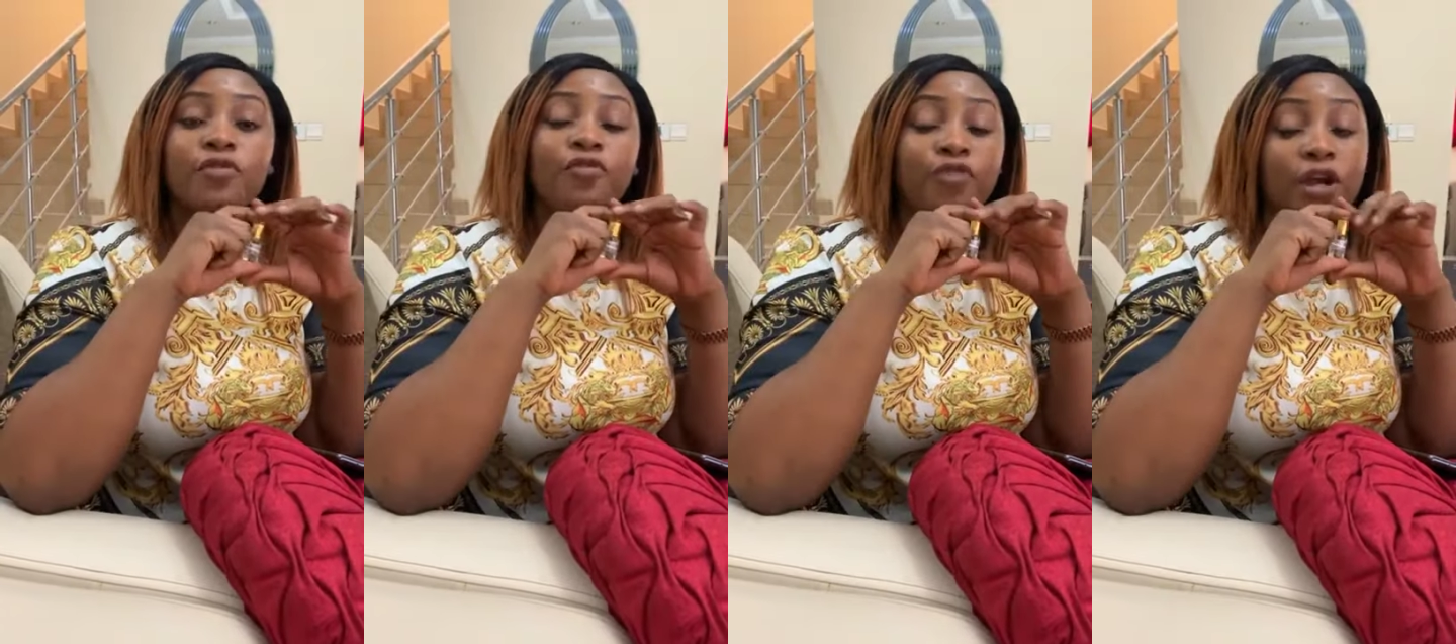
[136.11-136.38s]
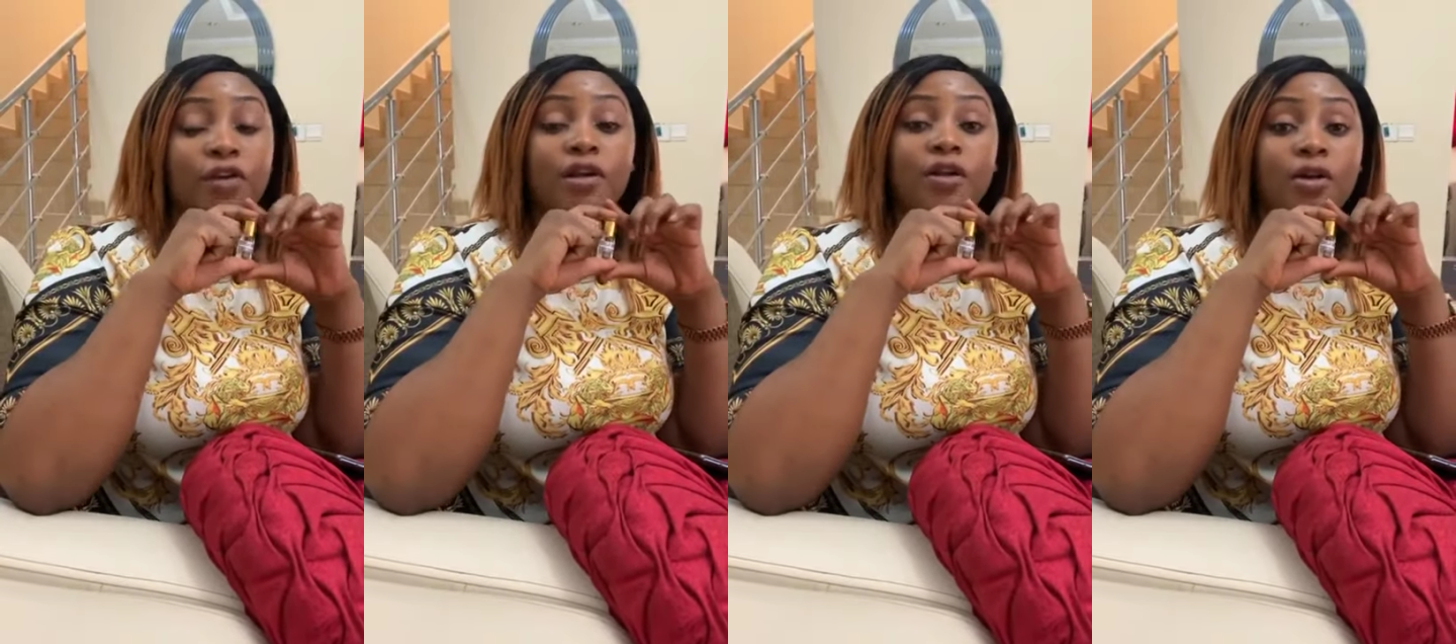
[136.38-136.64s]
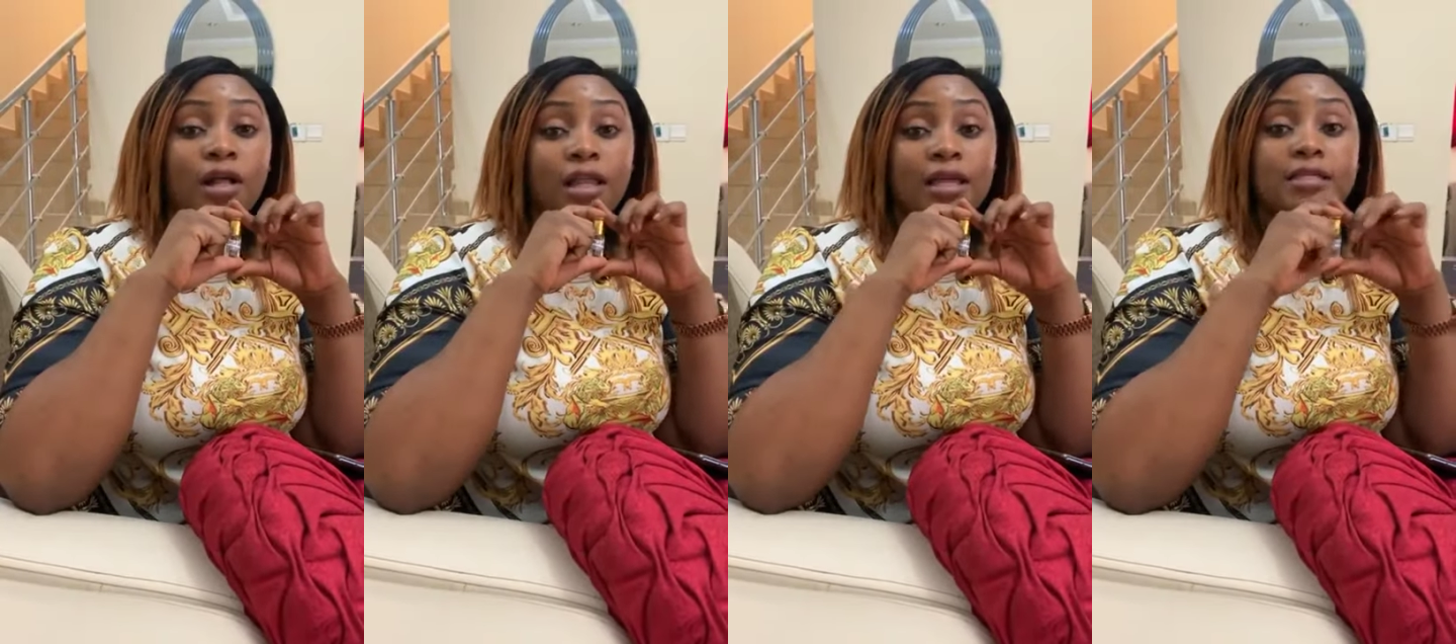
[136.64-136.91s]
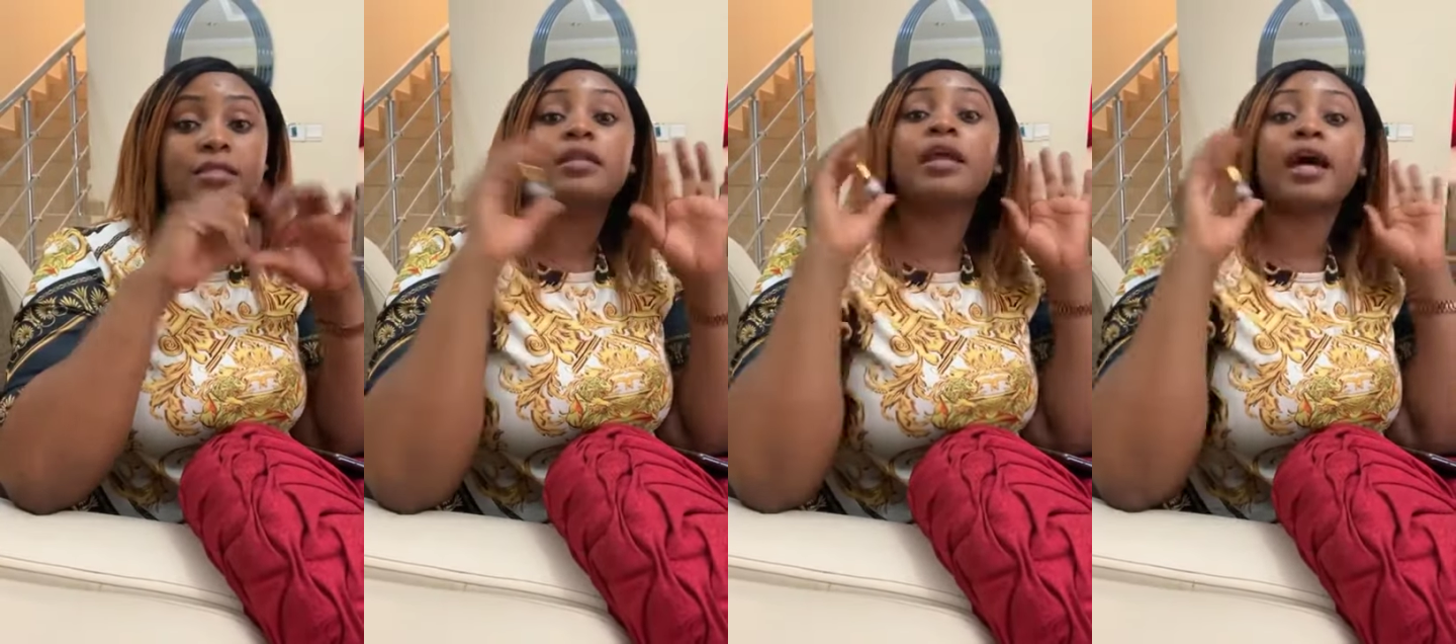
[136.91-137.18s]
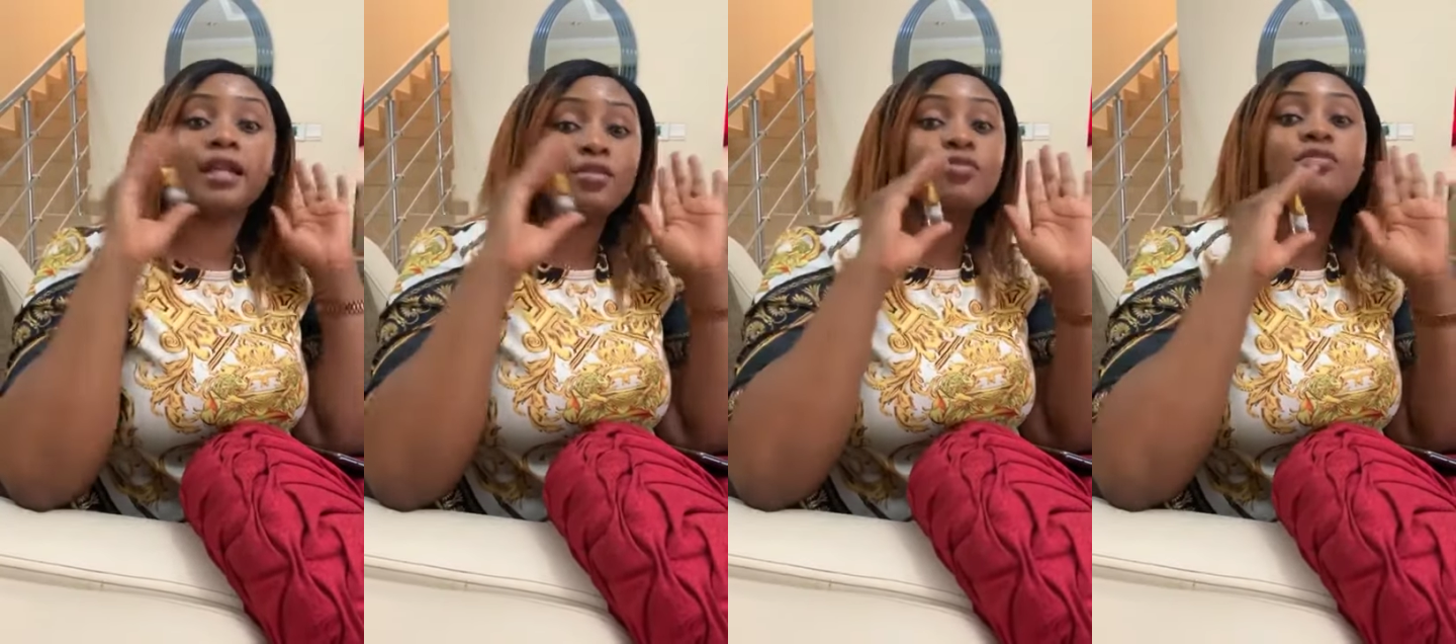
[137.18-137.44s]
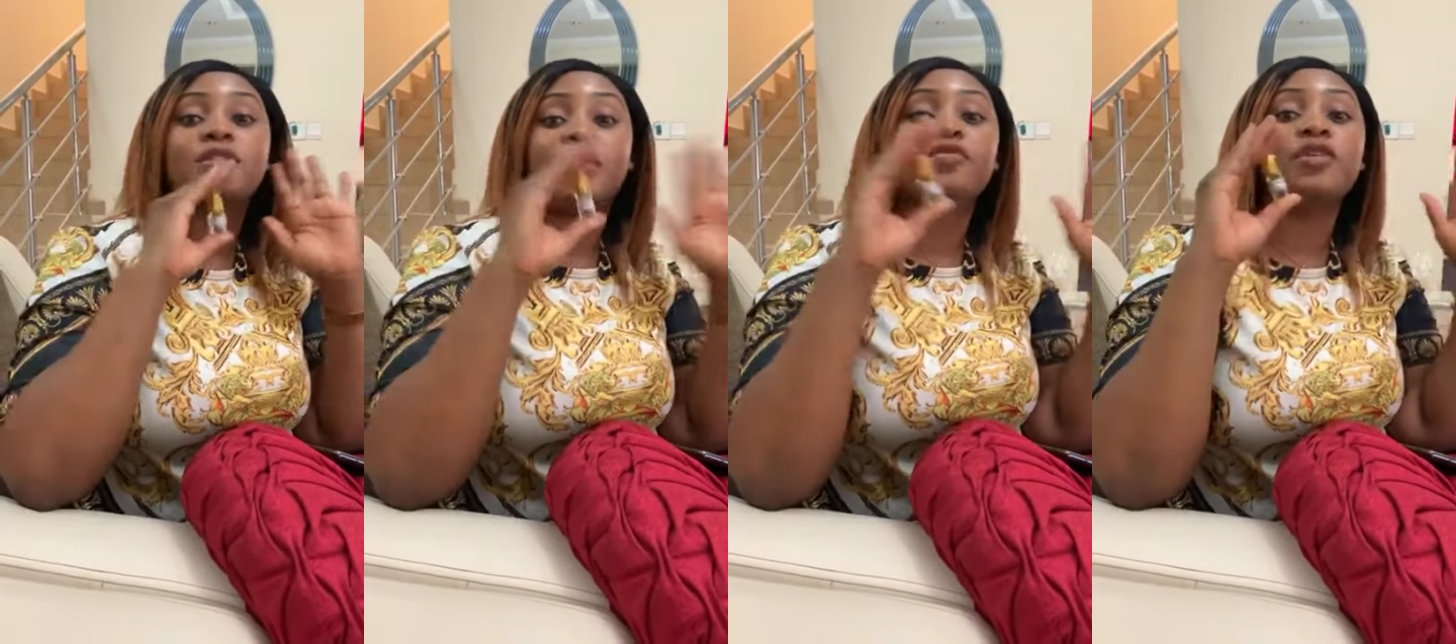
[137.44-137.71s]
Very long lasting and
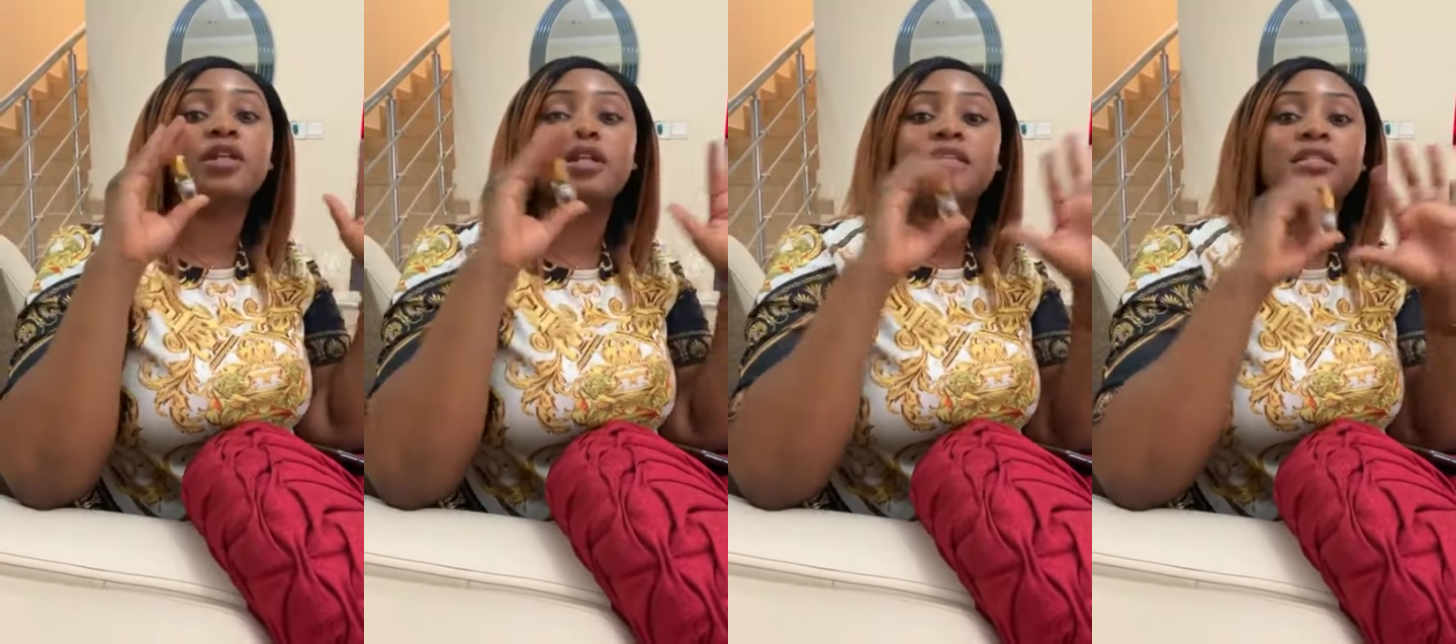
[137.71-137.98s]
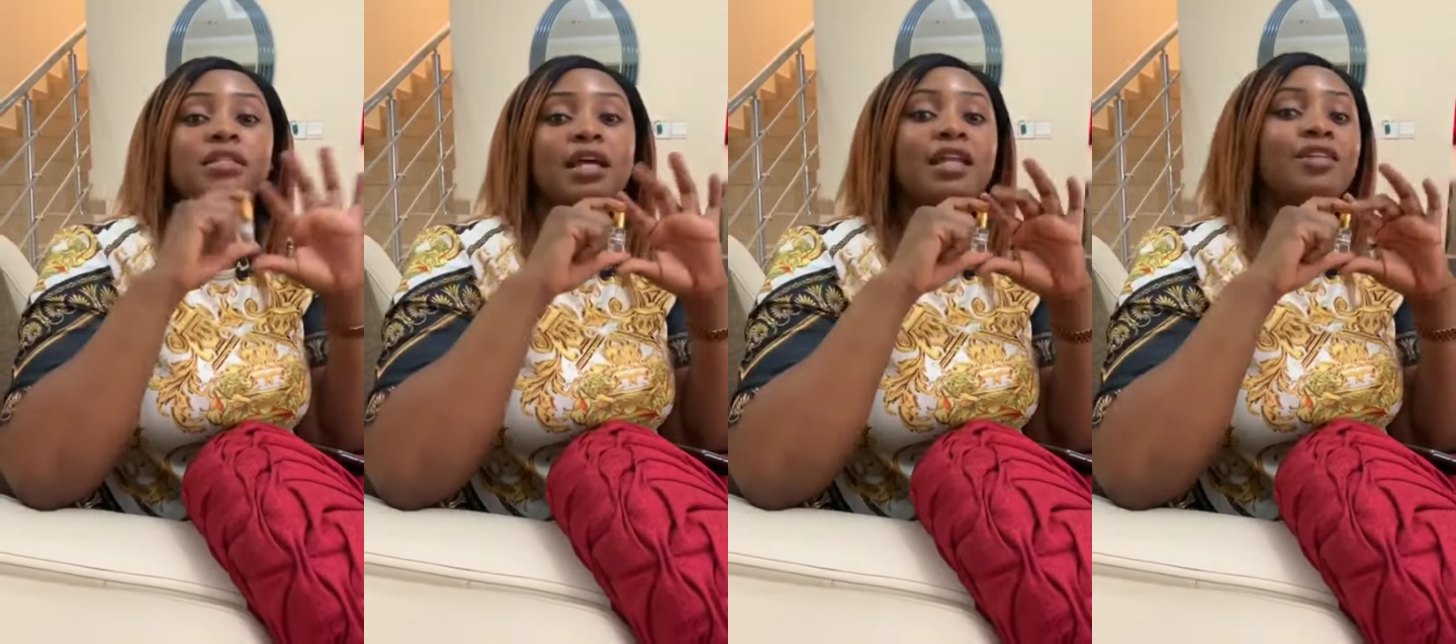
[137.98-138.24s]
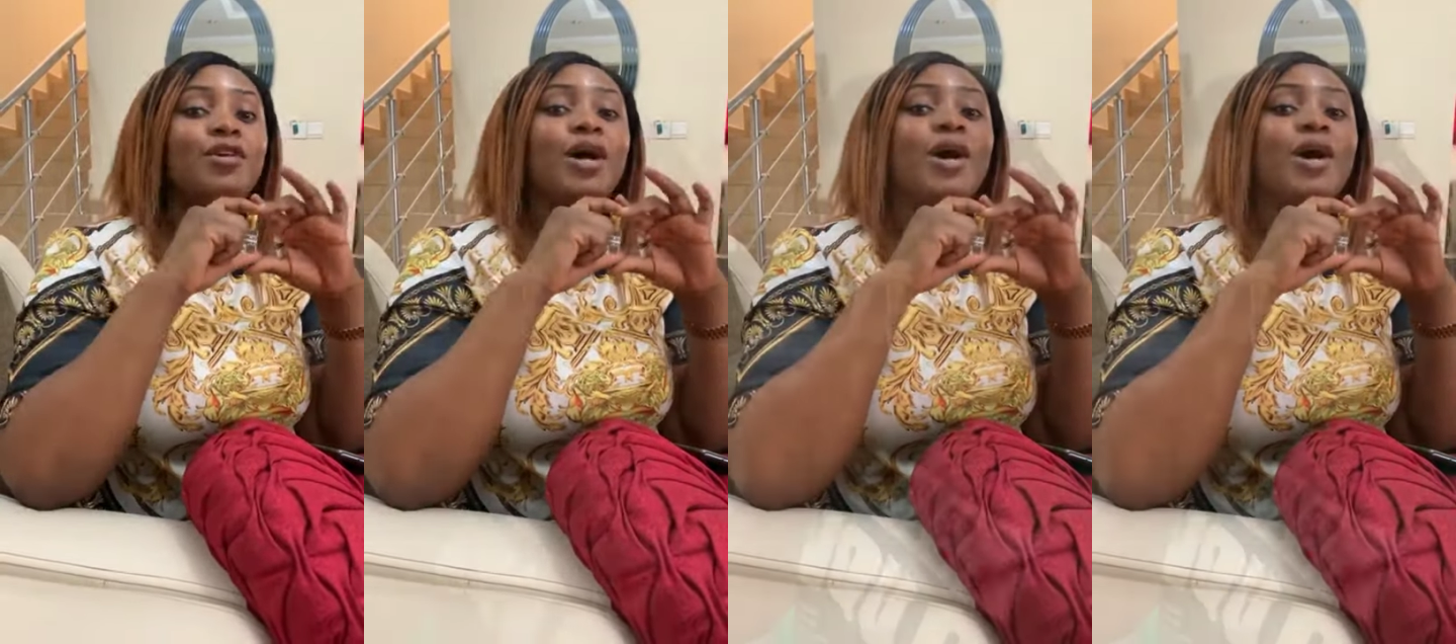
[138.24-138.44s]
to definitely stand